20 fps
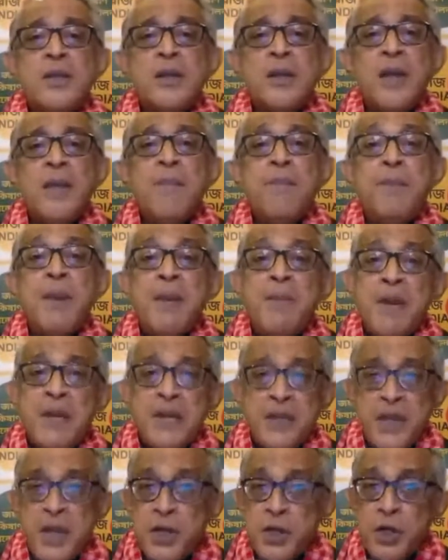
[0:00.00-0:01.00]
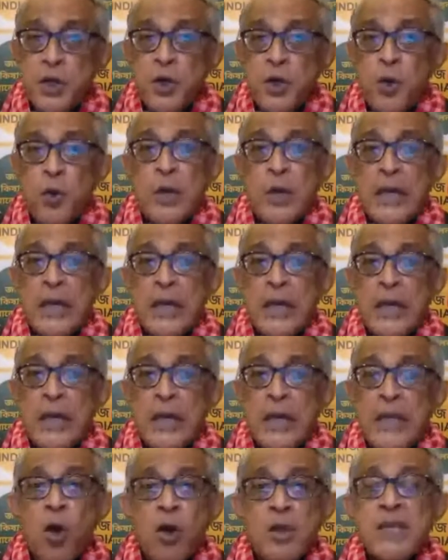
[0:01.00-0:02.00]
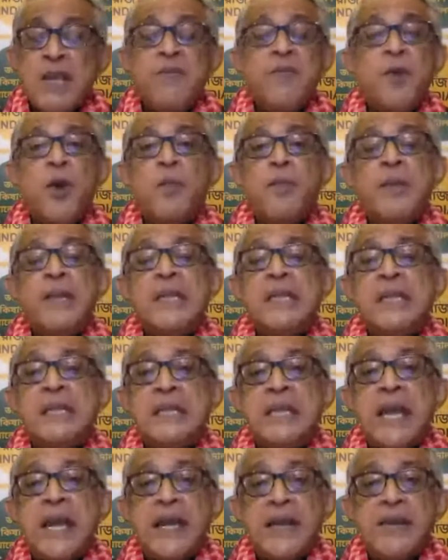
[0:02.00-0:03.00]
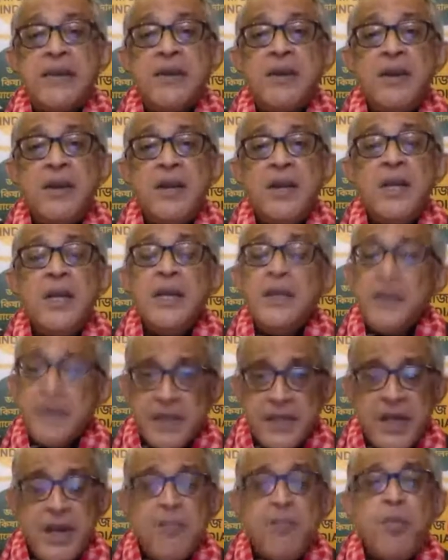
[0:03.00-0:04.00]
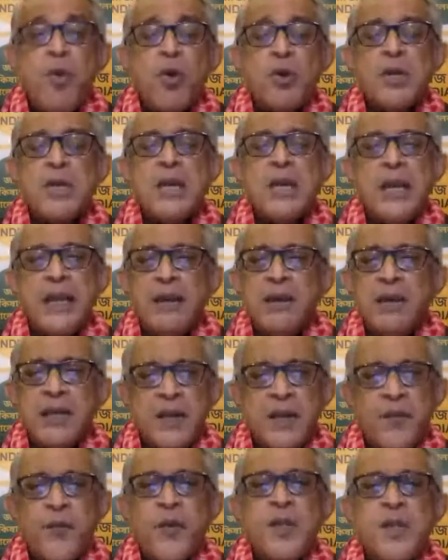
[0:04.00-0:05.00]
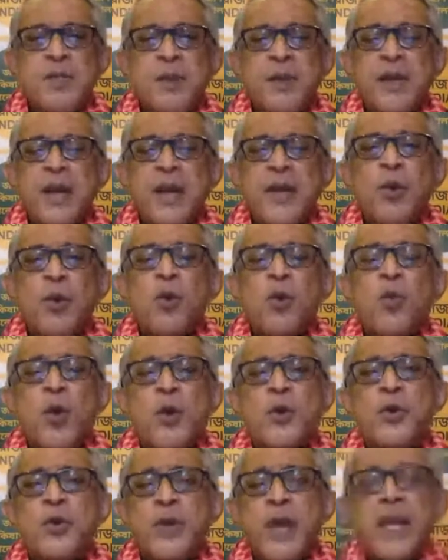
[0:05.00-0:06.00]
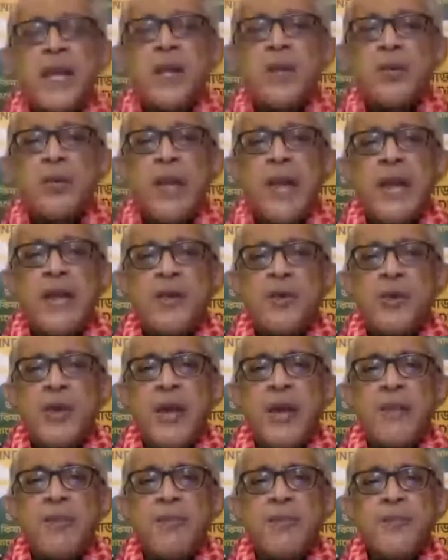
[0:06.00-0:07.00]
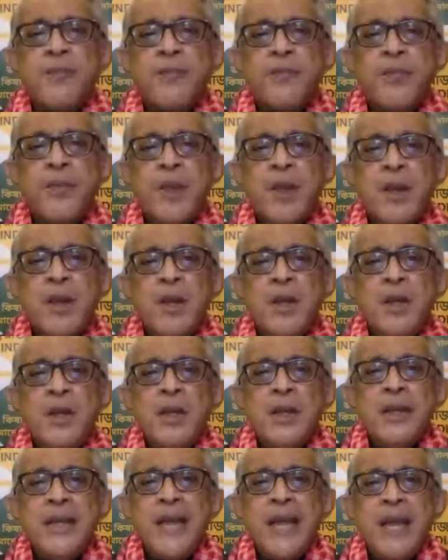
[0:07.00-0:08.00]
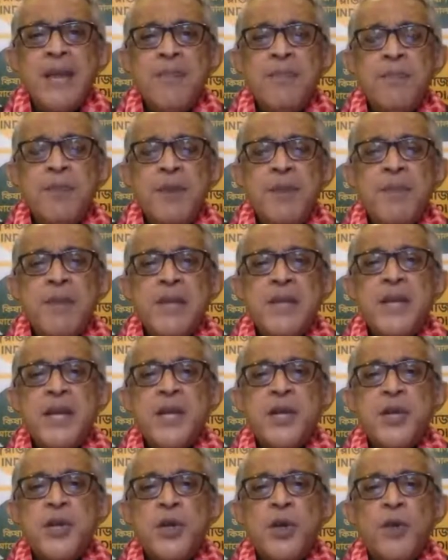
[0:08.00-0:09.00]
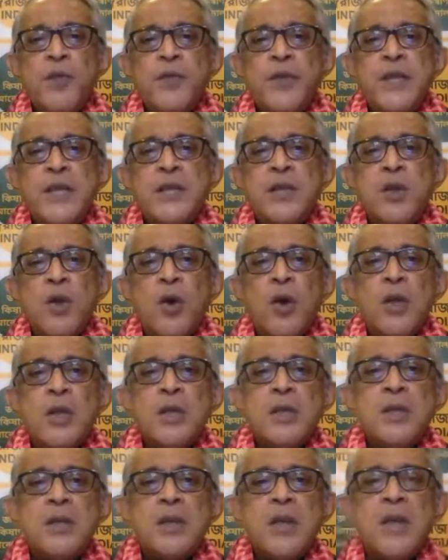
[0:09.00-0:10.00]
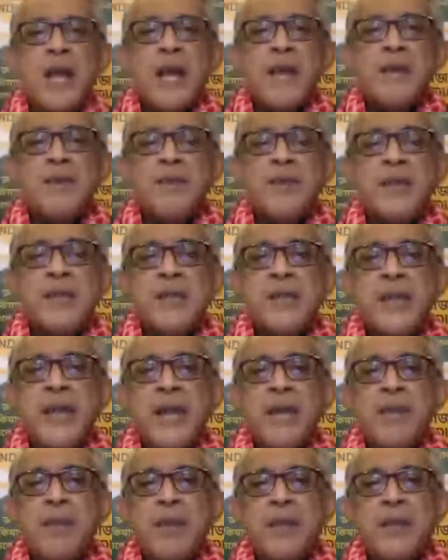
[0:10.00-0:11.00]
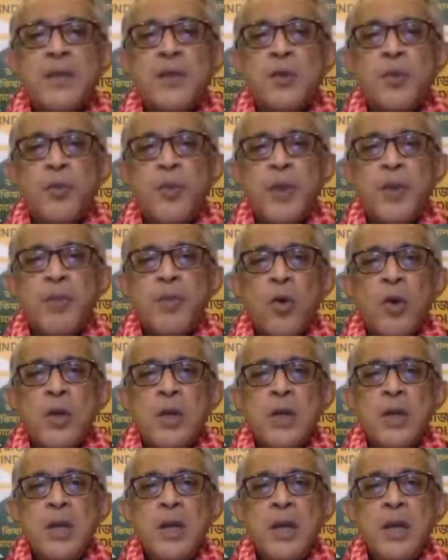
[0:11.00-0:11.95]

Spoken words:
implementation only, the laws have not been stayed. There's an important legal difference, but I don't want to take you there today. The implementation of these laws has been stayed by the Supreme Court,